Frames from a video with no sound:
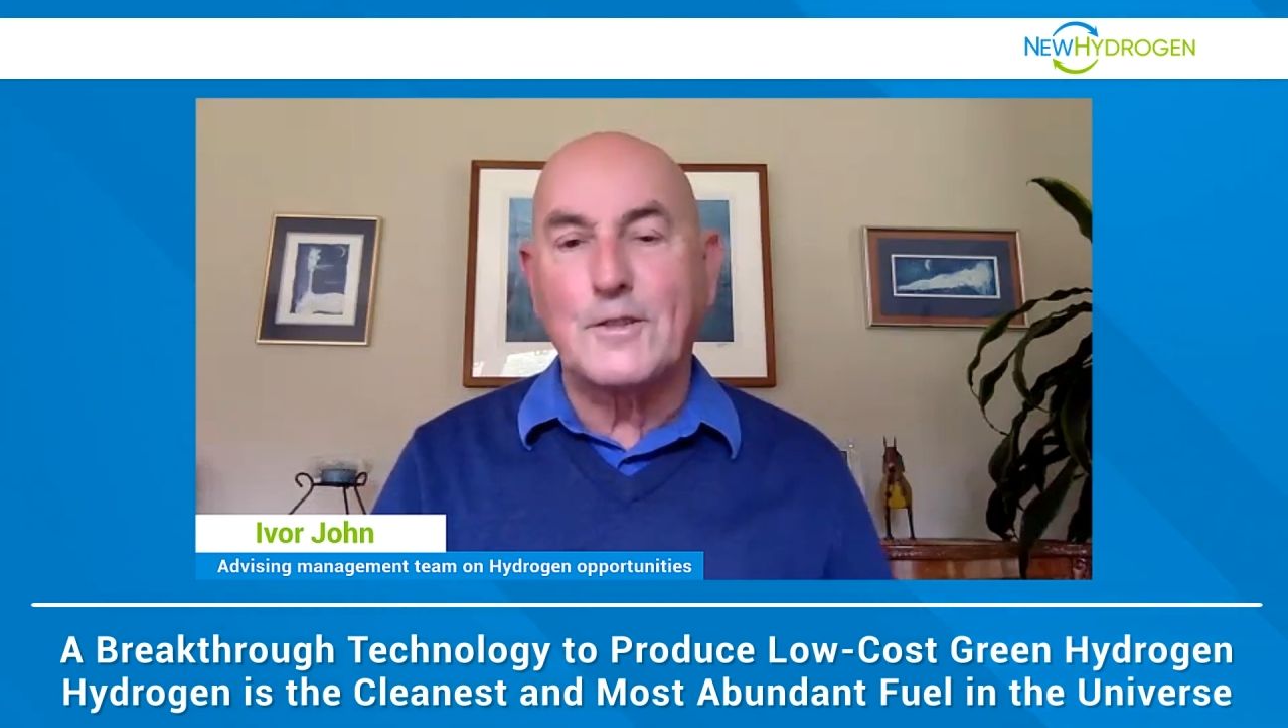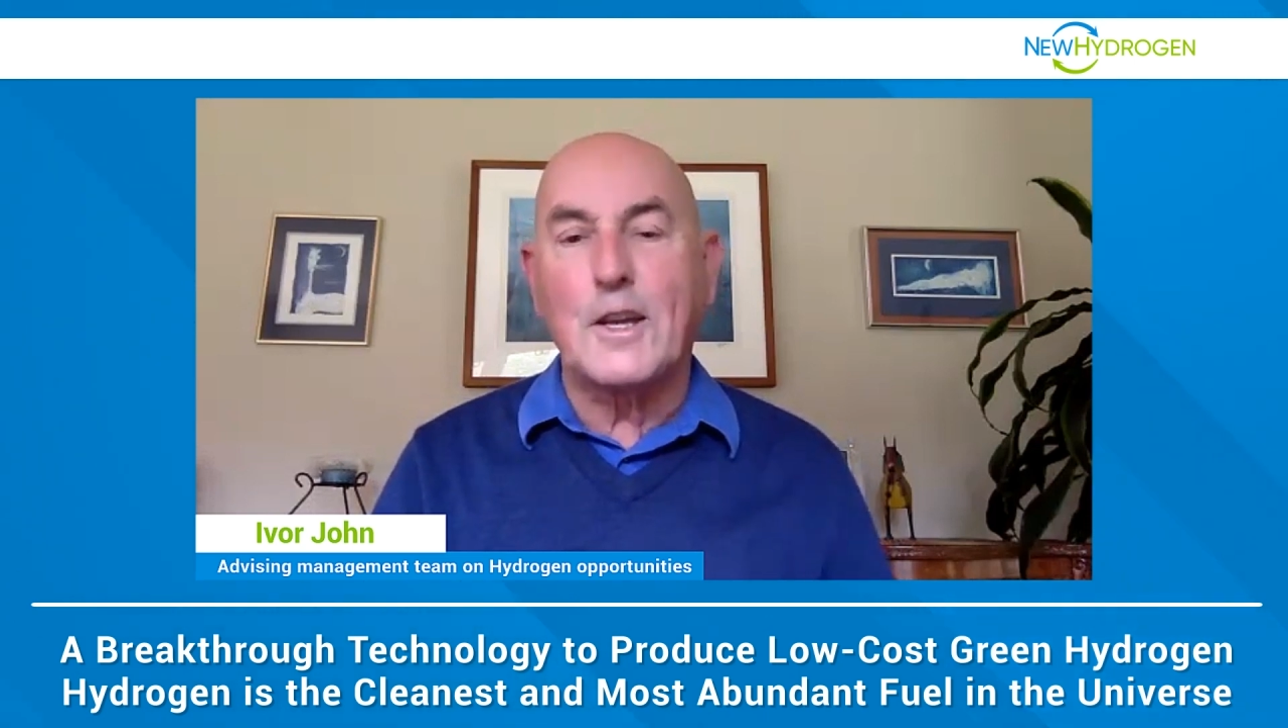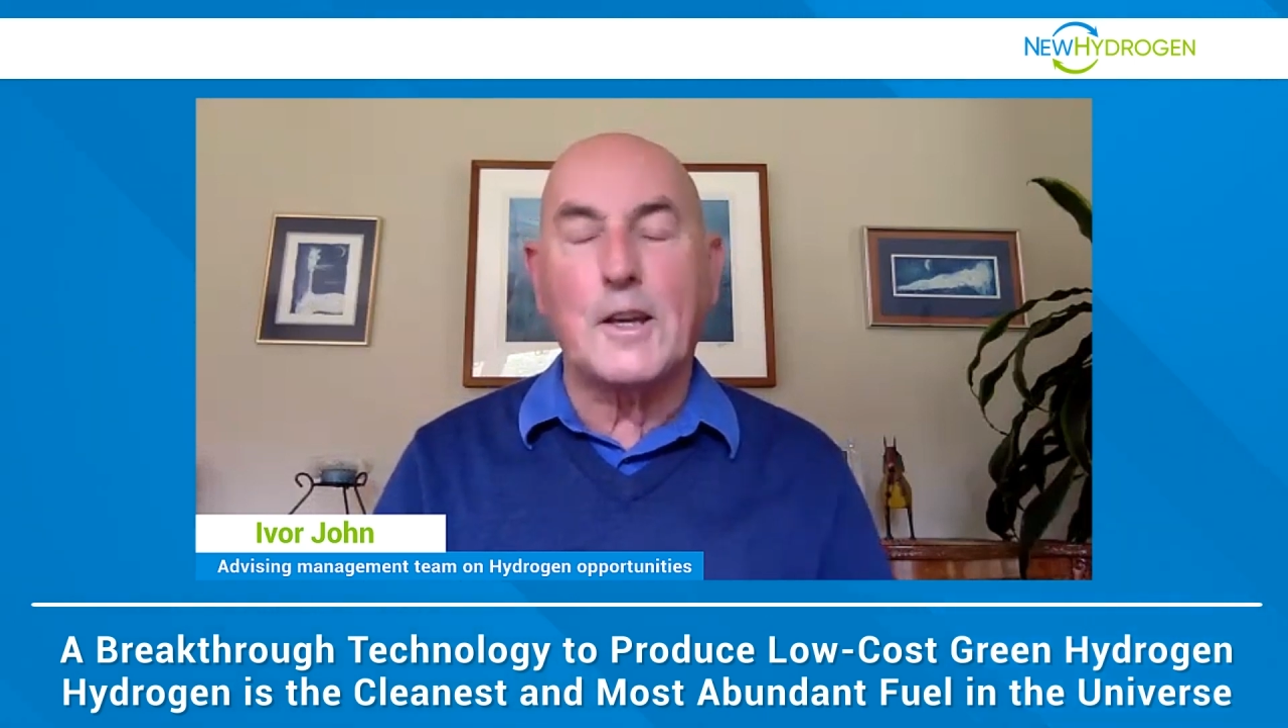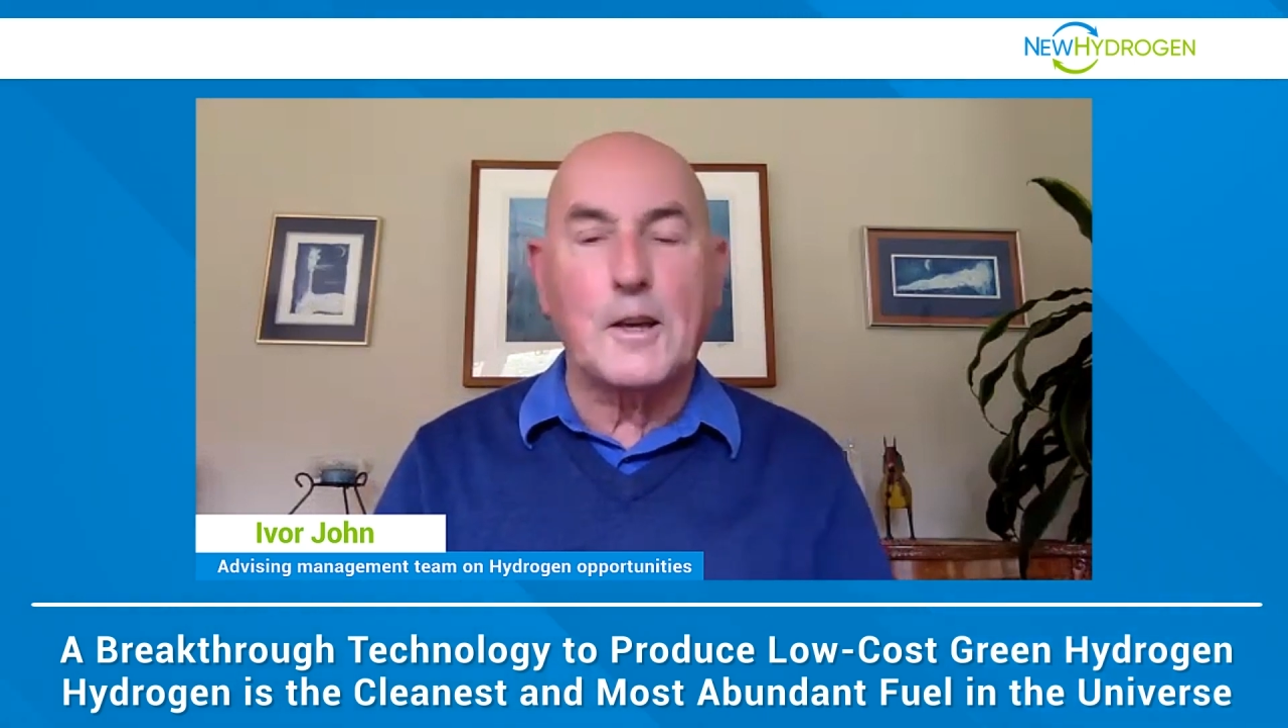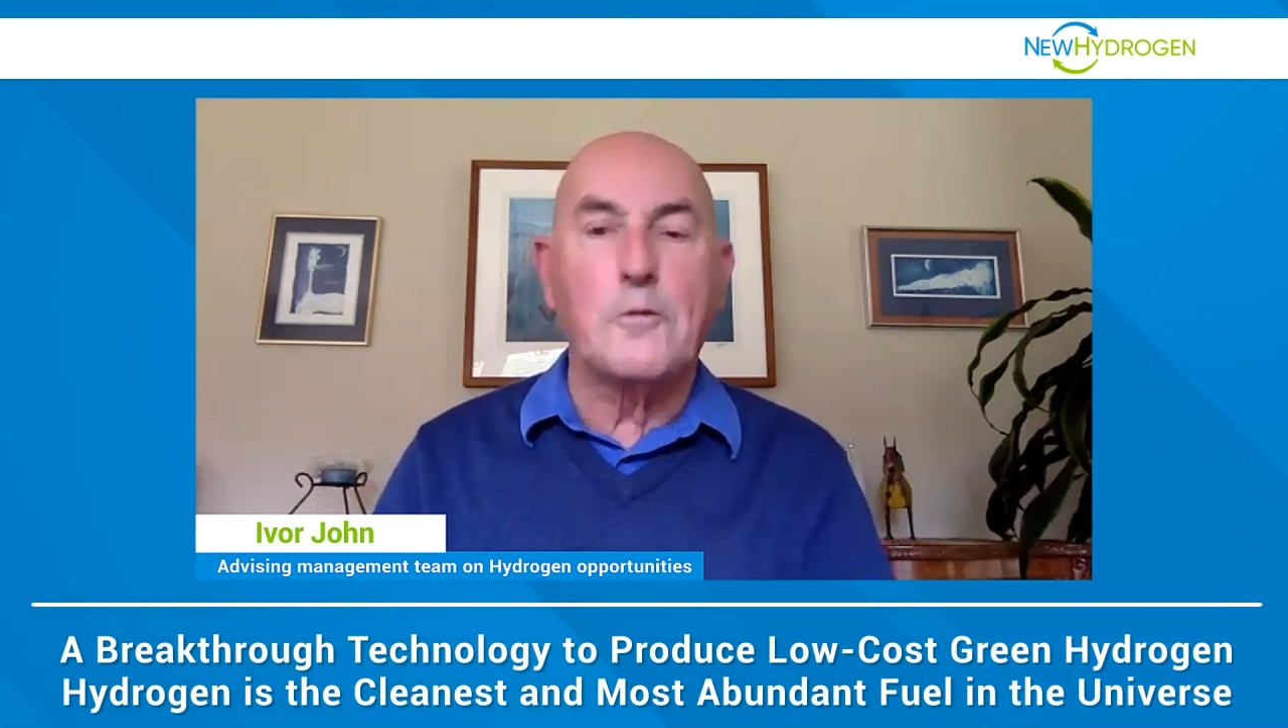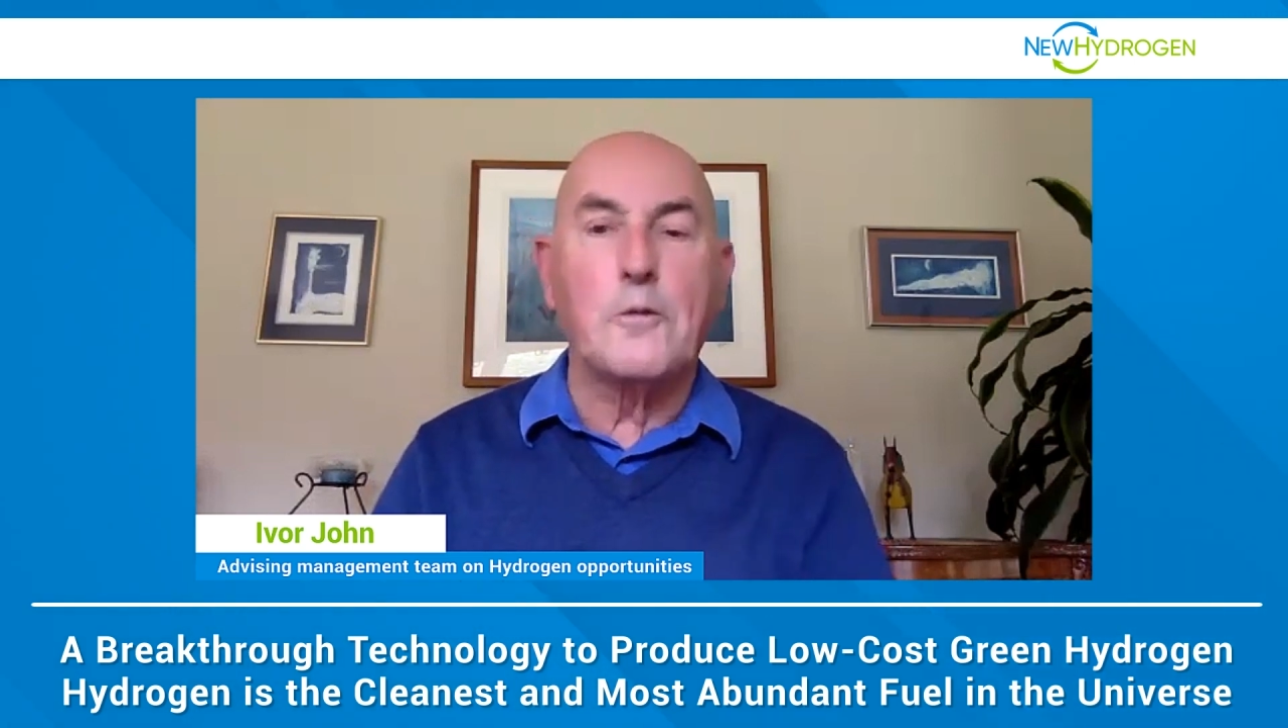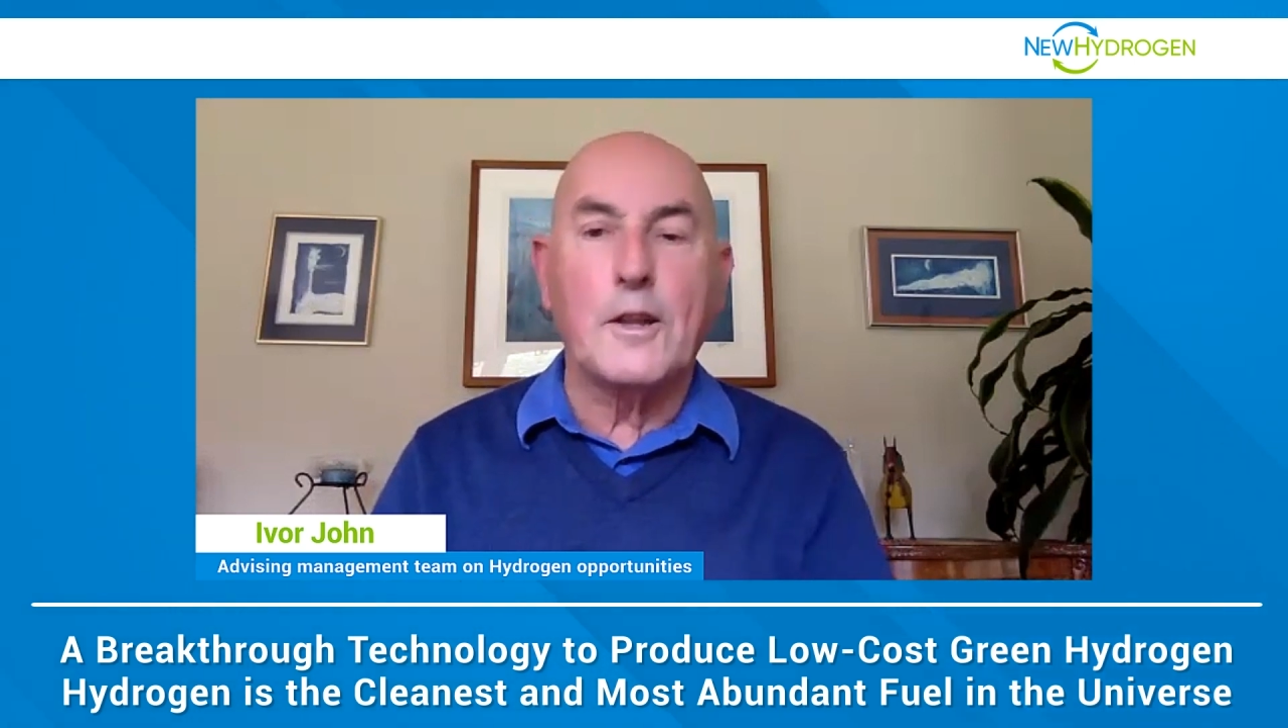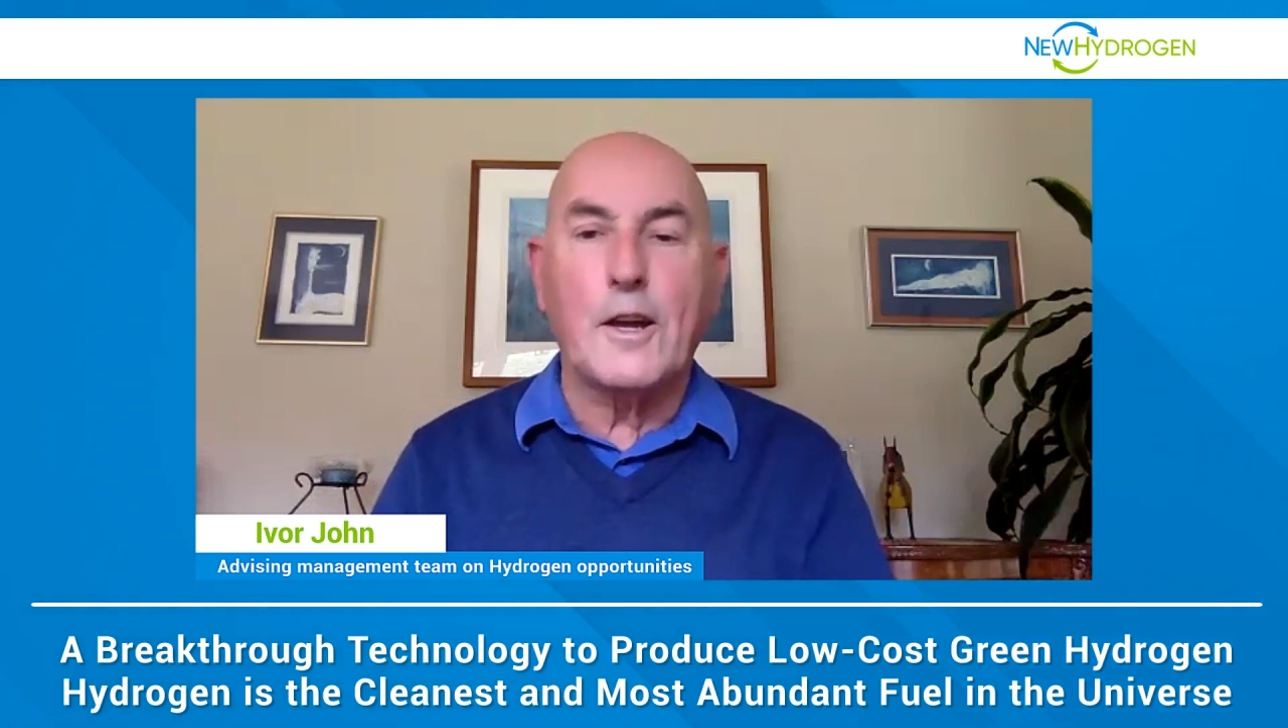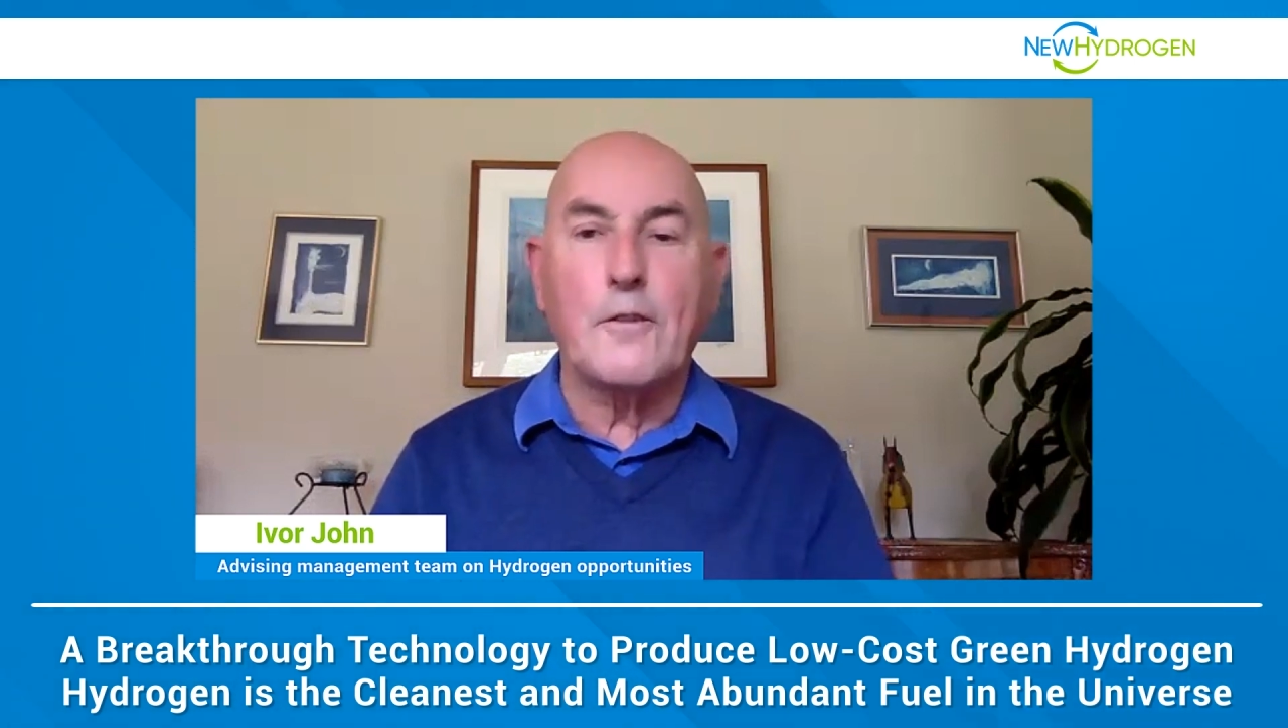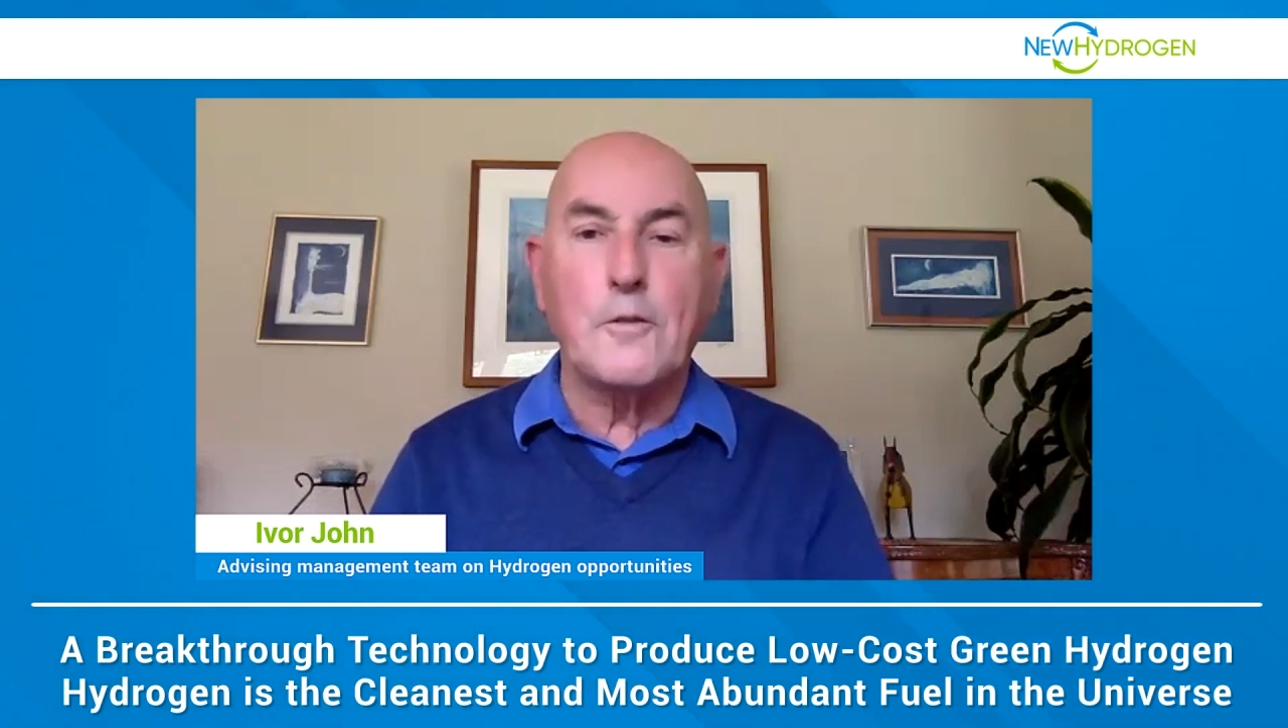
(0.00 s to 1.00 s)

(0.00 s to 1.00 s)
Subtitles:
taking away that